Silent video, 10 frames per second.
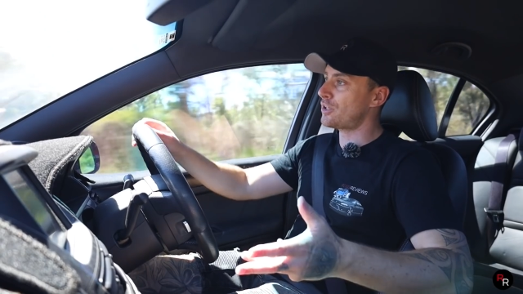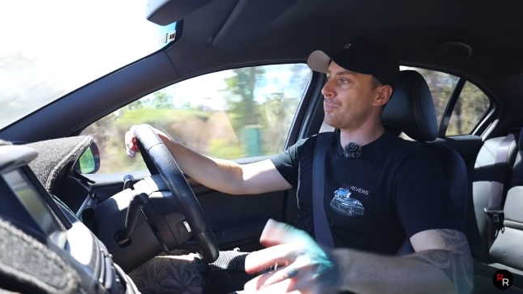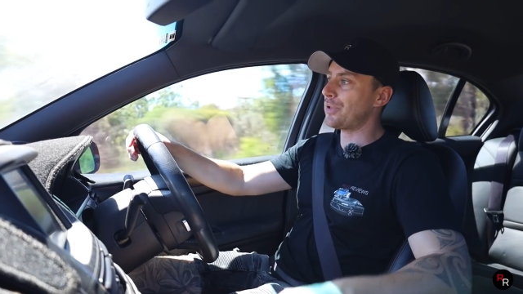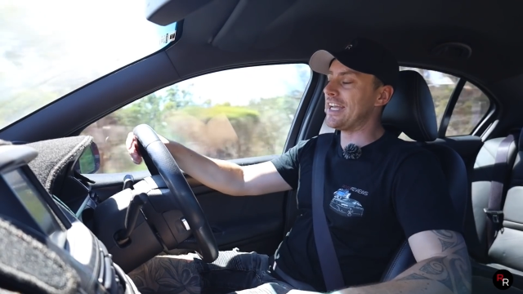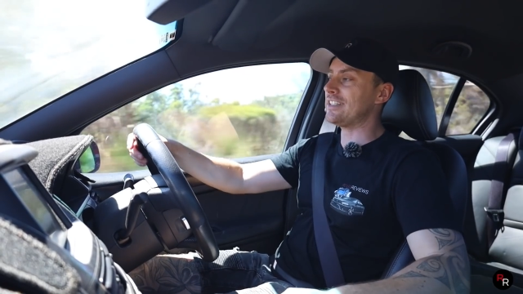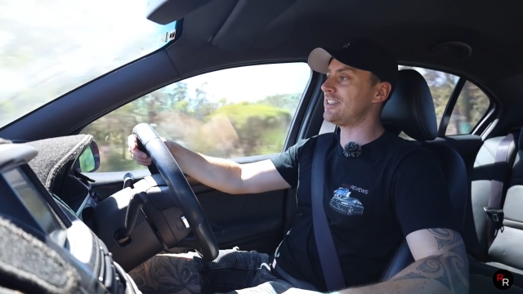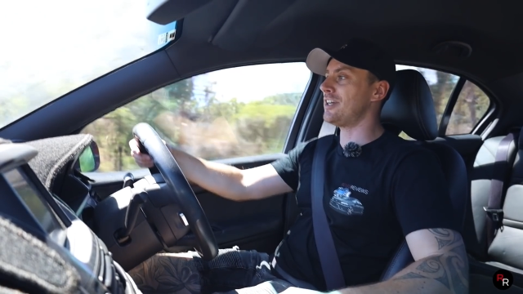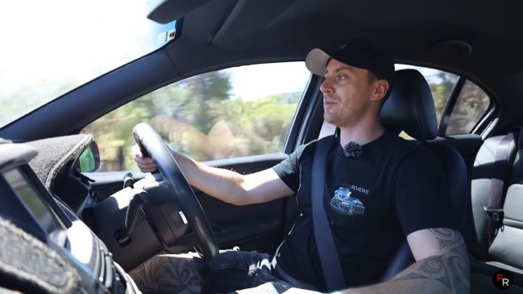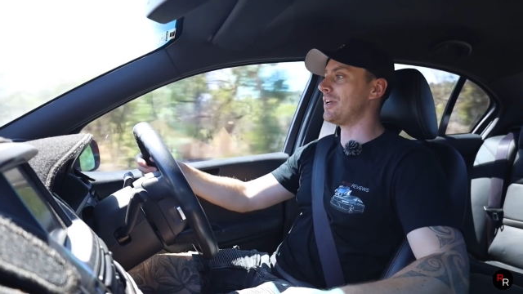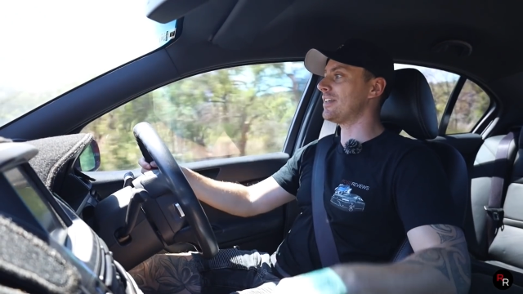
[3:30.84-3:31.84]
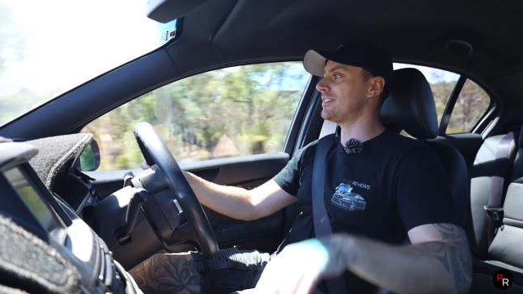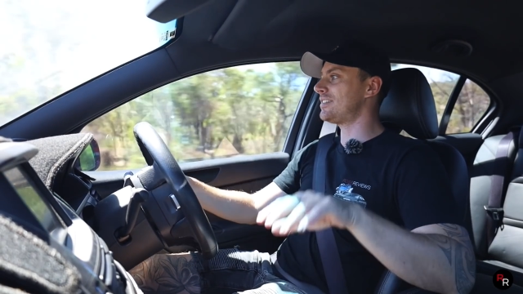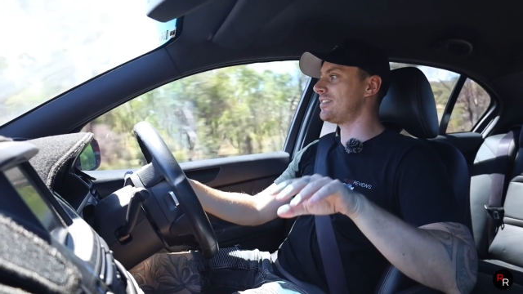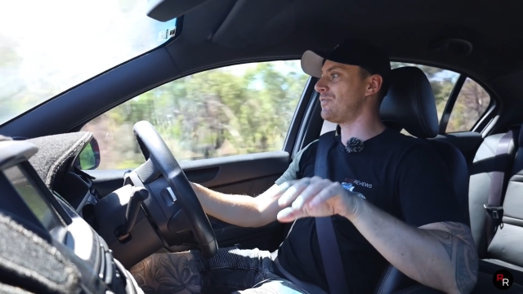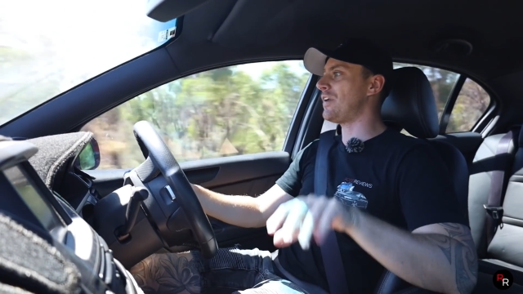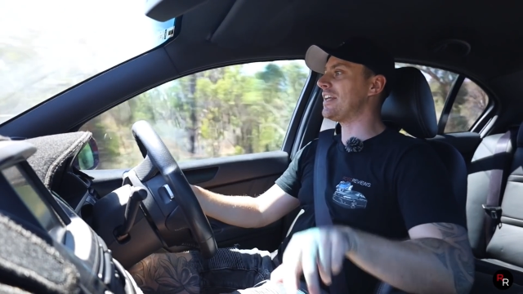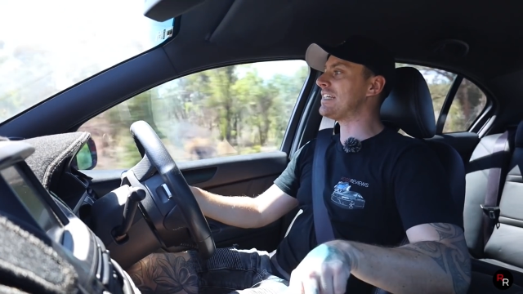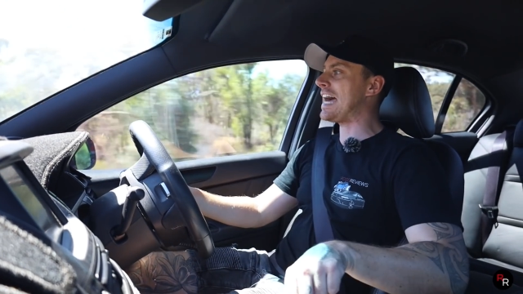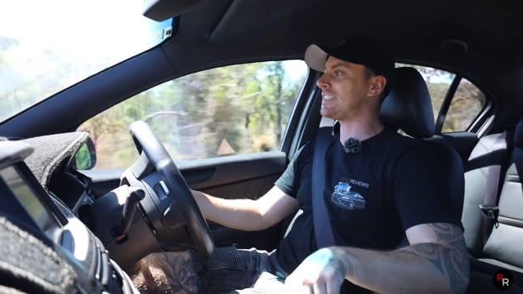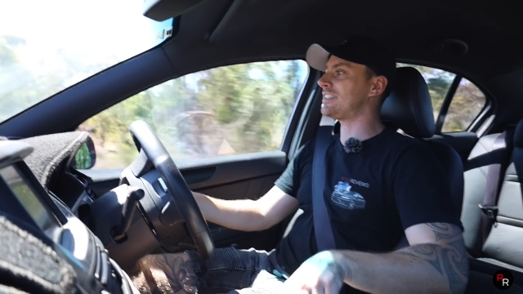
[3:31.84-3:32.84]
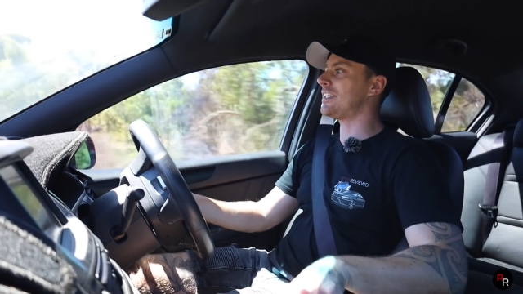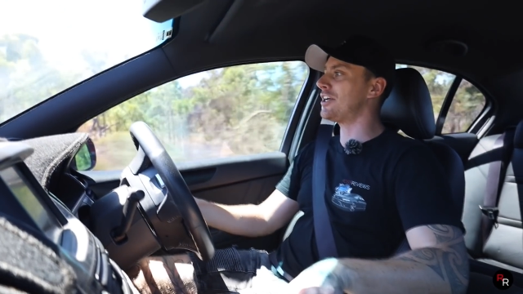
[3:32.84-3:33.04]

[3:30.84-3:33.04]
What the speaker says: complaints here, because this is a fantastic